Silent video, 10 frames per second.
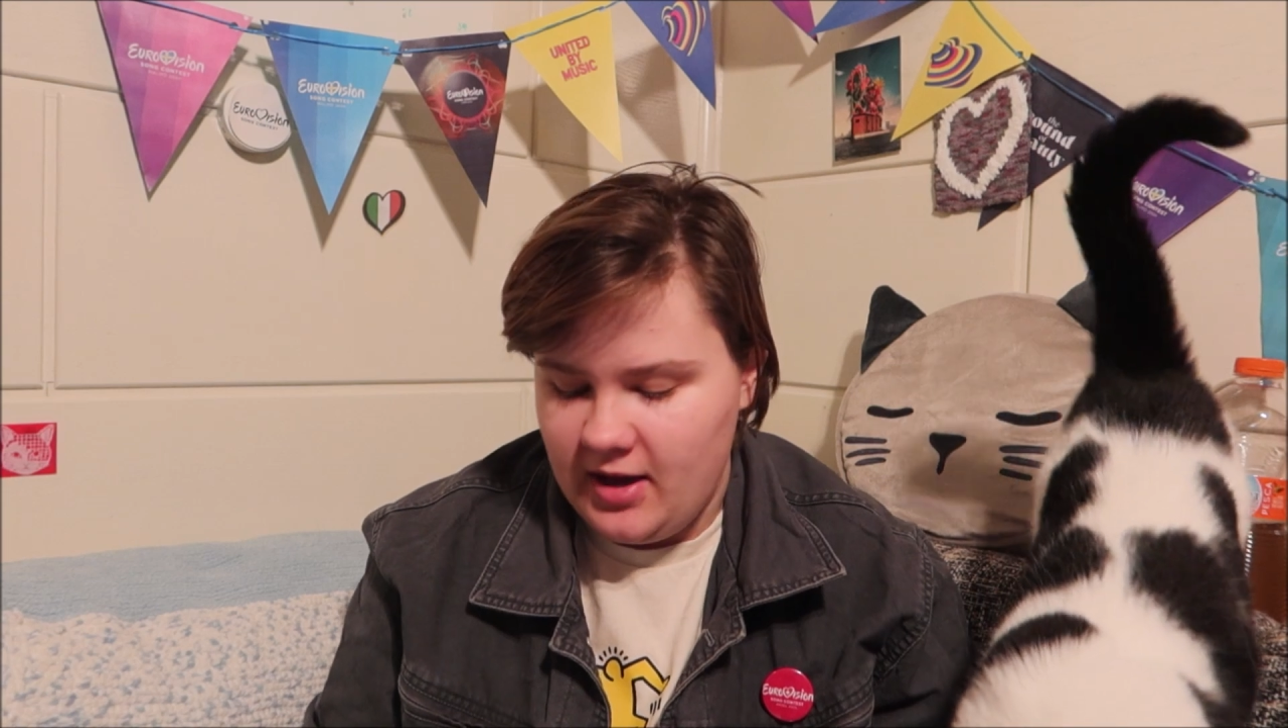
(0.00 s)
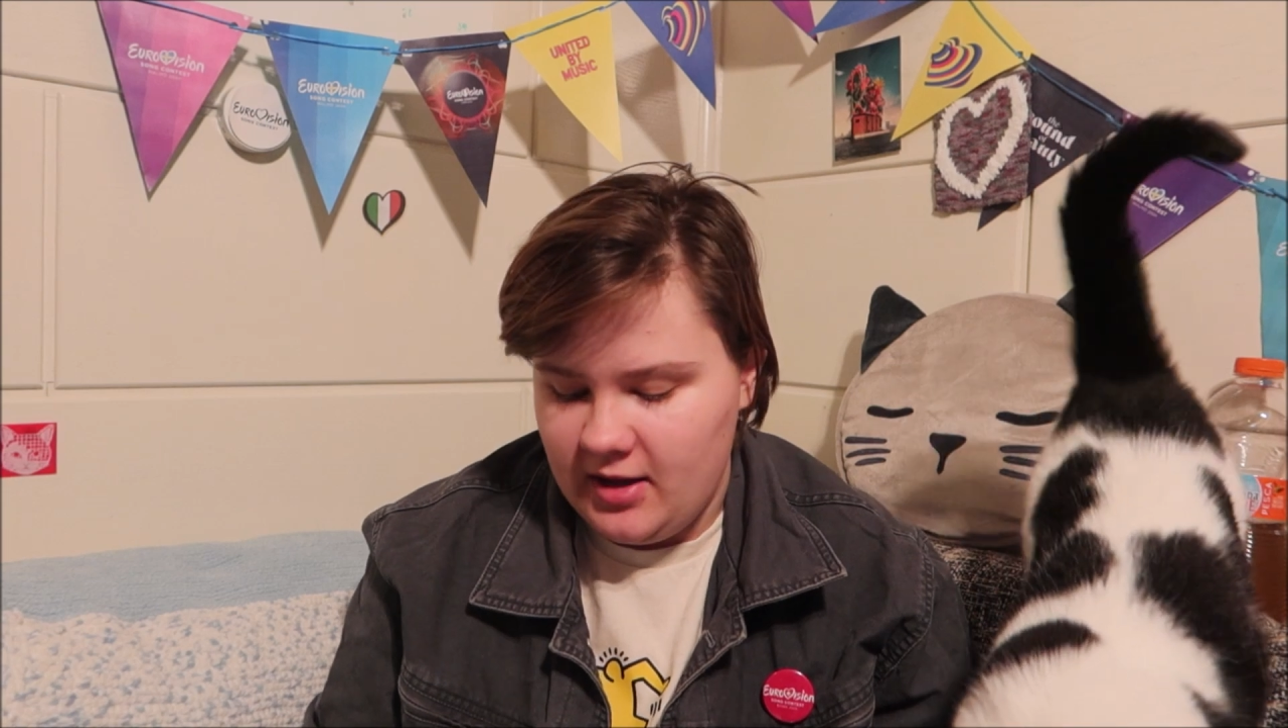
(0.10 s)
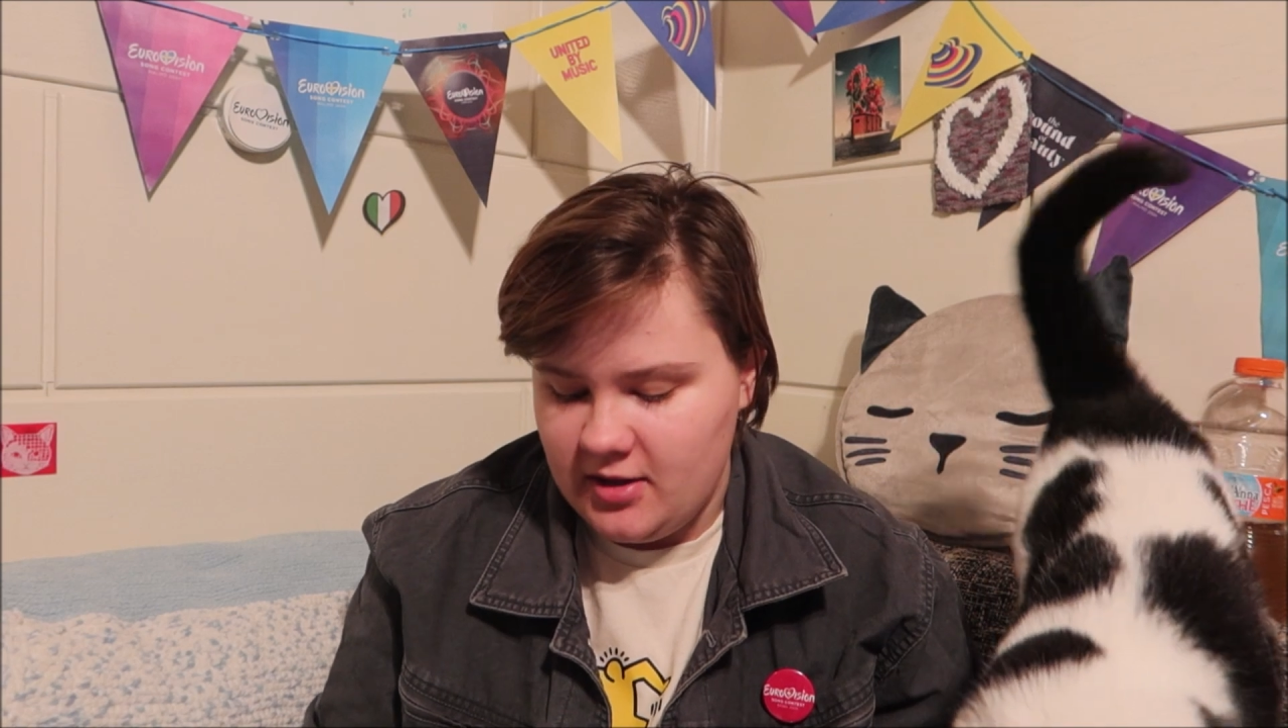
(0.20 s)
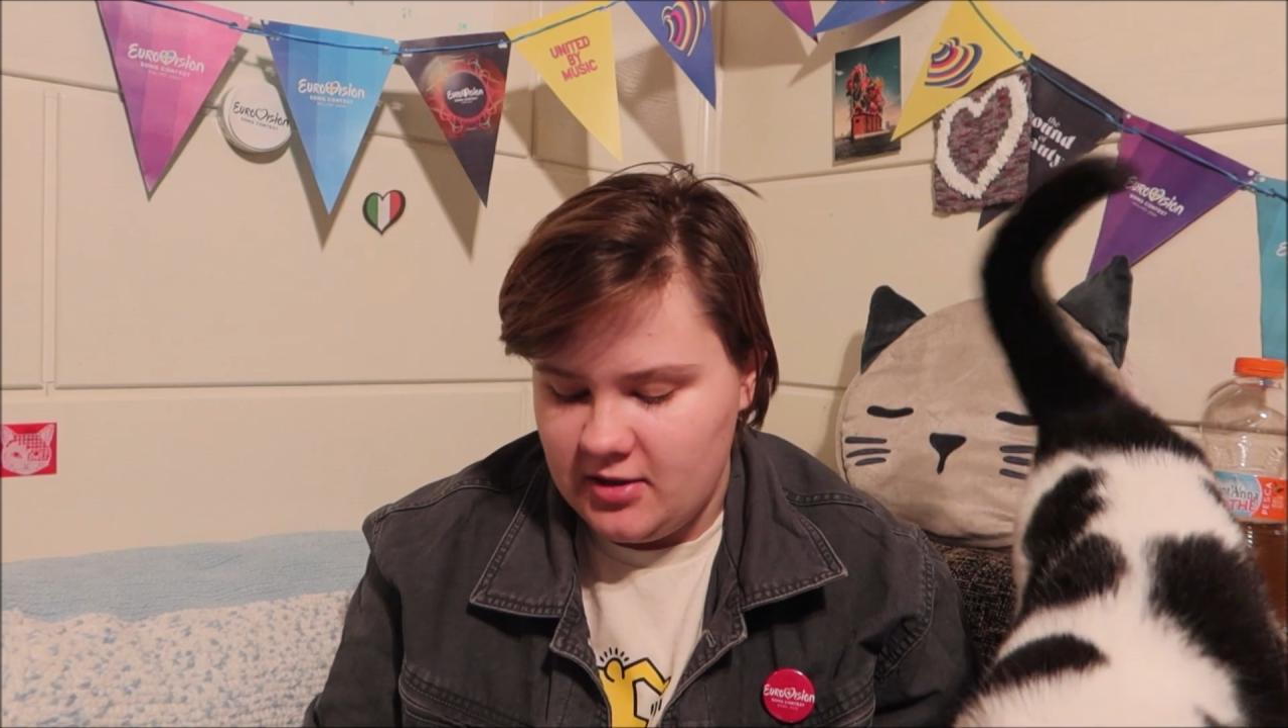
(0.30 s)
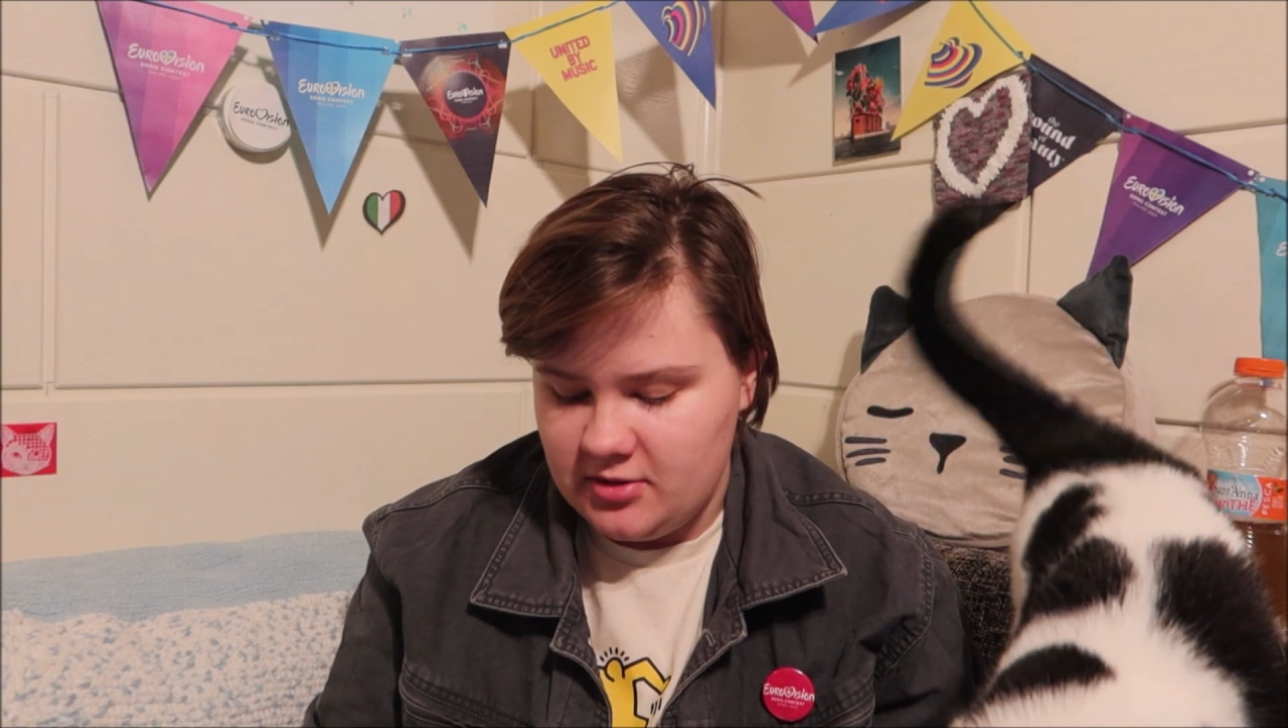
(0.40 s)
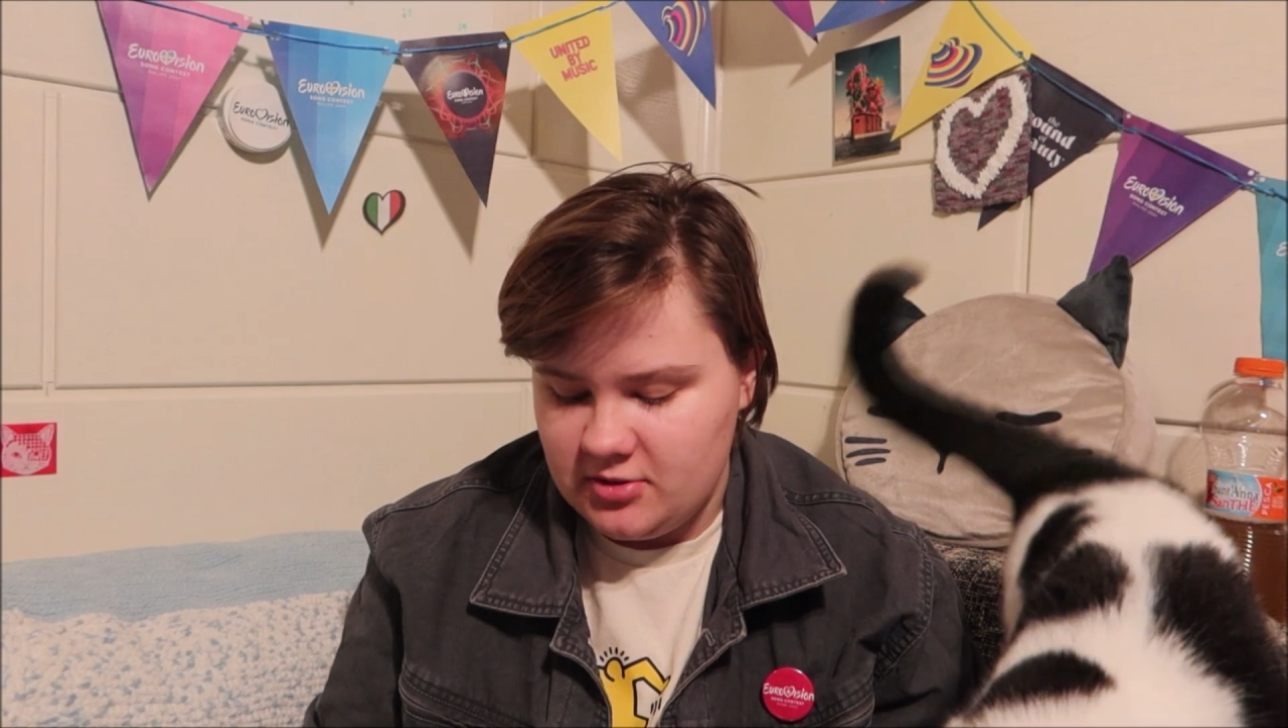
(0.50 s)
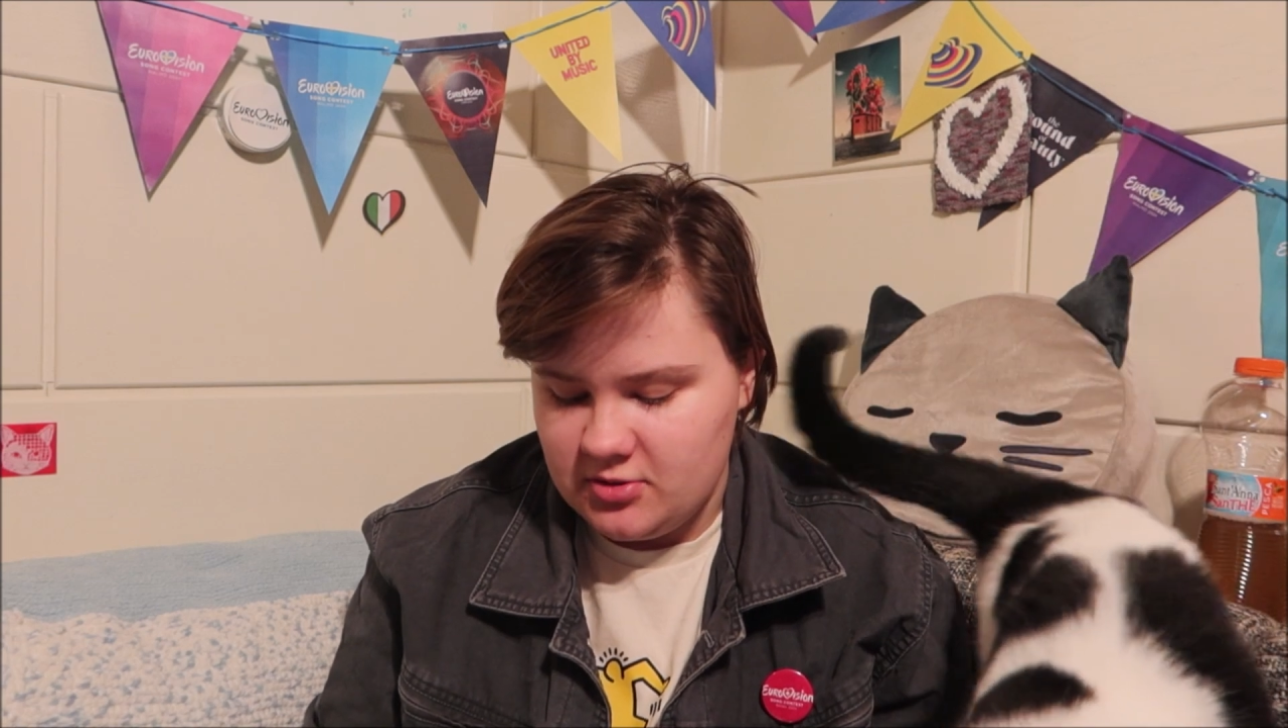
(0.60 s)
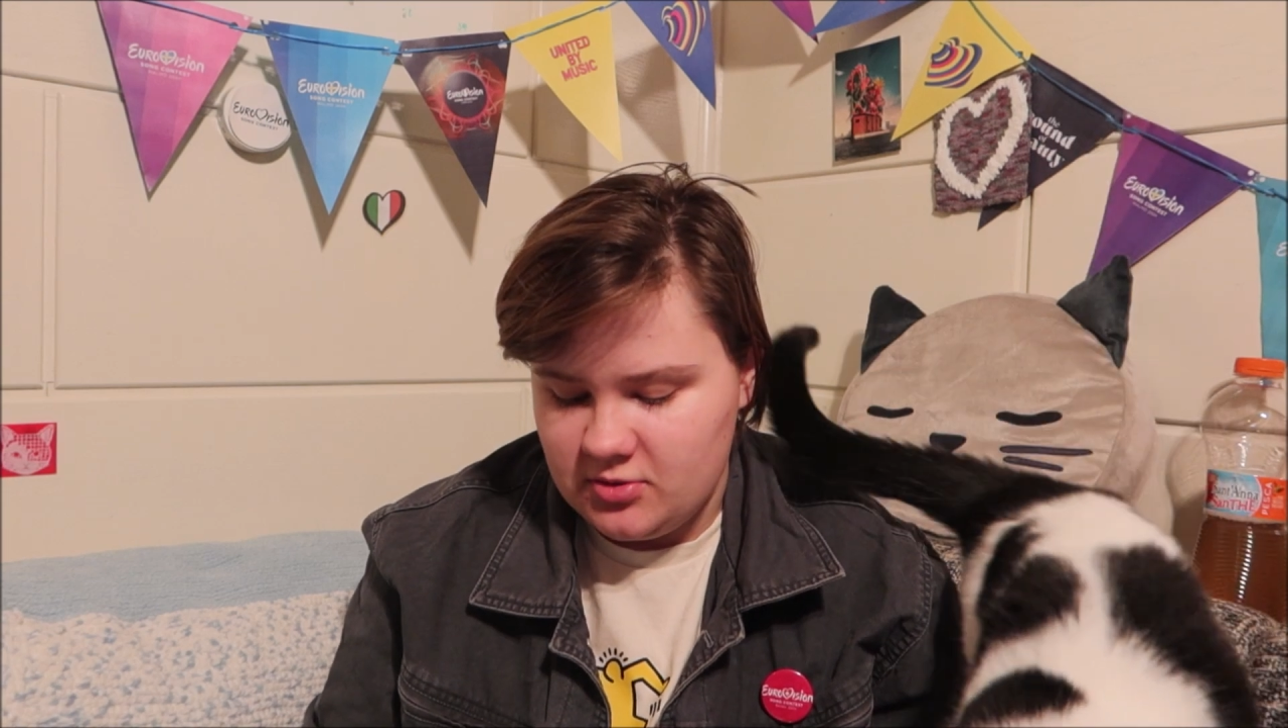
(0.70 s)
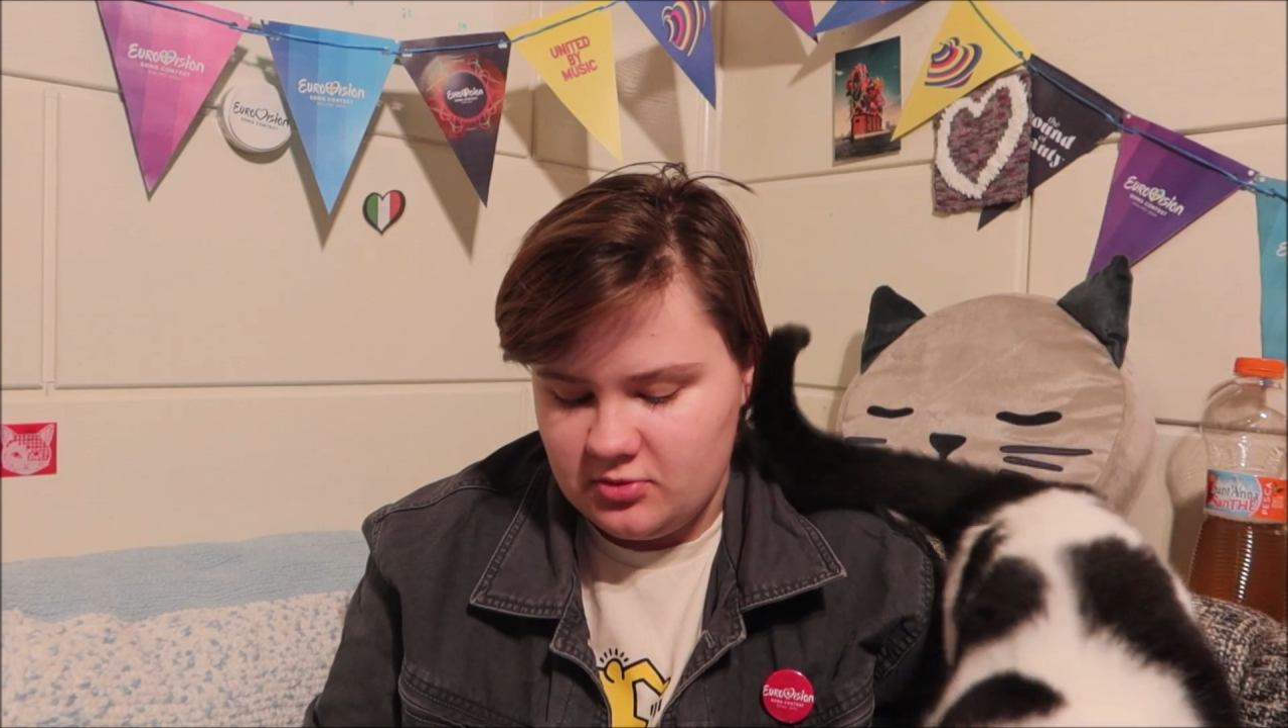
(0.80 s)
And